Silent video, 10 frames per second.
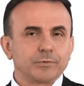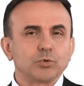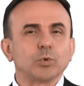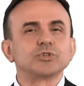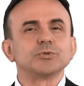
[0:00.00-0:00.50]
You
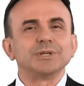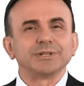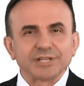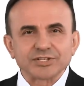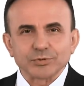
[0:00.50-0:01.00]
want to be
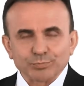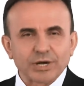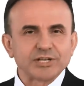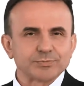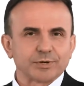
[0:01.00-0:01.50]
less
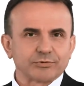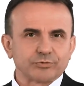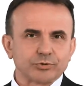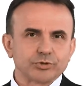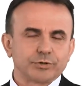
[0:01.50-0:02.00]
surprised by the
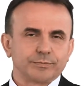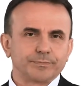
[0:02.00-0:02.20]
future.